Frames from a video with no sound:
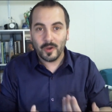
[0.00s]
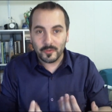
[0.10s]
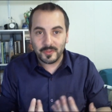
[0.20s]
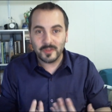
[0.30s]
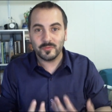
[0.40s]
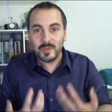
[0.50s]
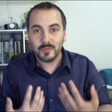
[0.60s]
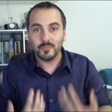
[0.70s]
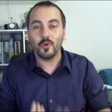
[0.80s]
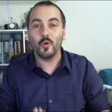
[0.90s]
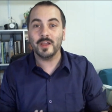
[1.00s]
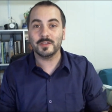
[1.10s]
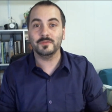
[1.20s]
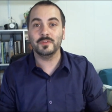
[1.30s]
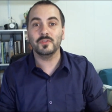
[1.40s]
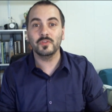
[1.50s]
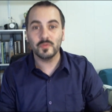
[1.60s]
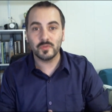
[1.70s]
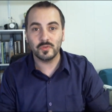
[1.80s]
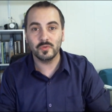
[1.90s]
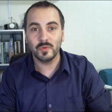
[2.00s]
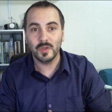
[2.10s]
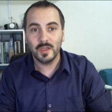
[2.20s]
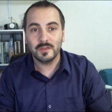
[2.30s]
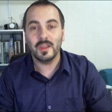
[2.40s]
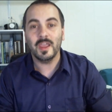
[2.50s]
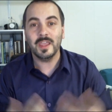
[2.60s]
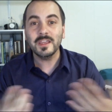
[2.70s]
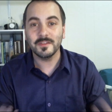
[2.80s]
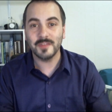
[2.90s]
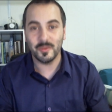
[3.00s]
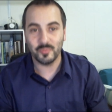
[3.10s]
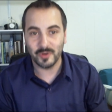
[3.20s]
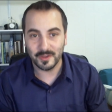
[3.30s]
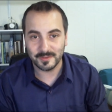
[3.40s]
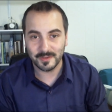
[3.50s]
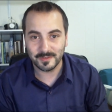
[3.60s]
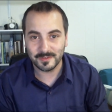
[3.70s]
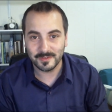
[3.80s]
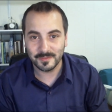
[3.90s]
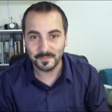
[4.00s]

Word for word: are things we can proactively do to, to aid in that process.